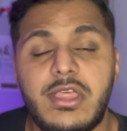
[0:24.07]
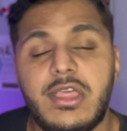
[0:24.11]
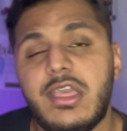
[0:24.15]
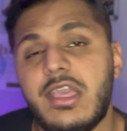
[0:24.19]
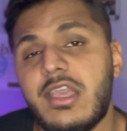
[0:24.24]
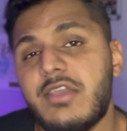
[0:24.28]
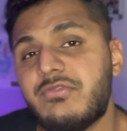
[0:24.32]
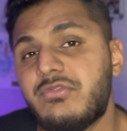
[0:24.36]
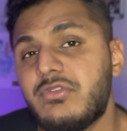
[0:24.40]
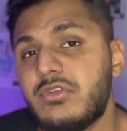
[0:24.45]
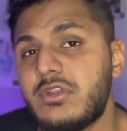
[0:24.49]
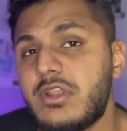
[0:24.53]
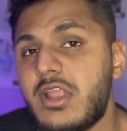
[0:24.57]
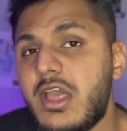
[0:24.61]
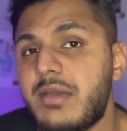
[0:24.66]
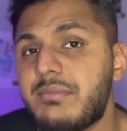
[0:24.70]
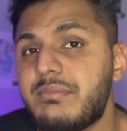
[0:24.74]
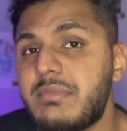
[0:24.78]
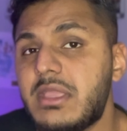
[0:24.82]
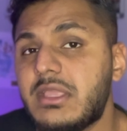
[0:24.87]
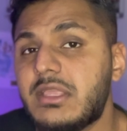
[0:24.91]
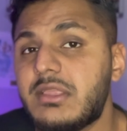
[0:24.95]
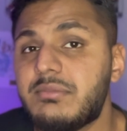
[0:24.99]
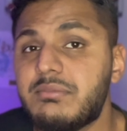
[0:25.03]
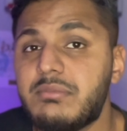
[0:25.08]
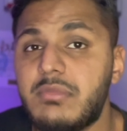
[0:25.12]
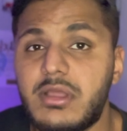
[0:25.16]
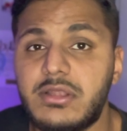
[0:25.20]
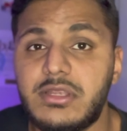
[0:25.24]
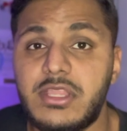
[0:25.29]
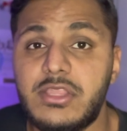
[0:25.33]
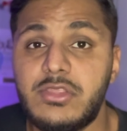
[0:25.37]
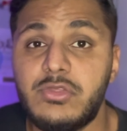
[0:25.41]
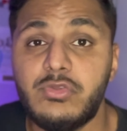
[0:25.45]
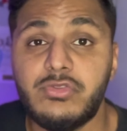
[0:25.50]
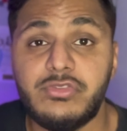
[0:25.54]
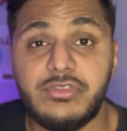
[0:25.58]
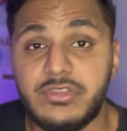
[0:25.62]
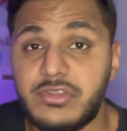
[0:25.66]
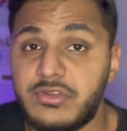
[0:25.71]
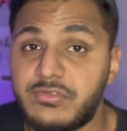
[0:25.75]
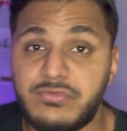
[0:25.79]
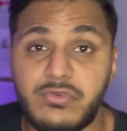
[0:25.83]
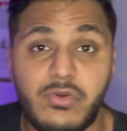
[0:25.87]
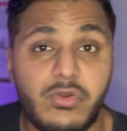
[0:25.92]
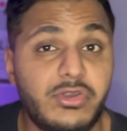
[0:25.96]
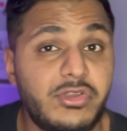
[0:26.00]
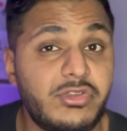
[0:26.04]
If you're not making money using your
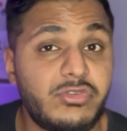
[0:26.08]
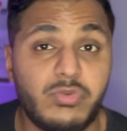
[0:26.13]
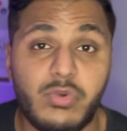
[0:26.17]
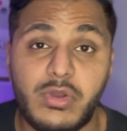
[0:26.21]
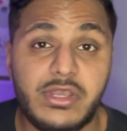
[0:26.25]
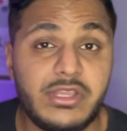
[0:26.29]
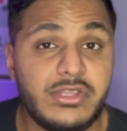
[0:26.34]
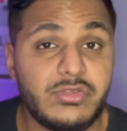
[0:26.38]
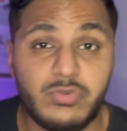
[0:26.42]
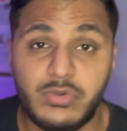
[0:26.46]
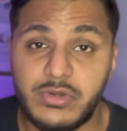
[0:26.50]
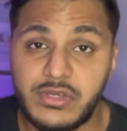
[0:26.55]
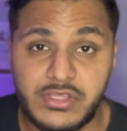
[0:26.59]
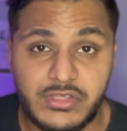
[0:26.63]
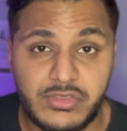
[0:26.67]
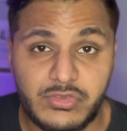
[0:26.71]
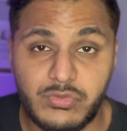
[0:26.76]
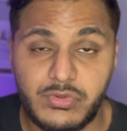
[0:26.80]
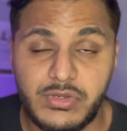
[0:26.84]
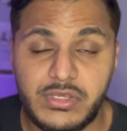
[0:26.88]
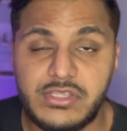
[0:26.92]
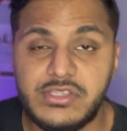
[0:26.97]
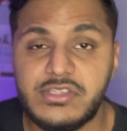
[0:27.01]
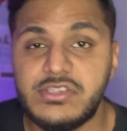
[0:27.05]
phone in 2023,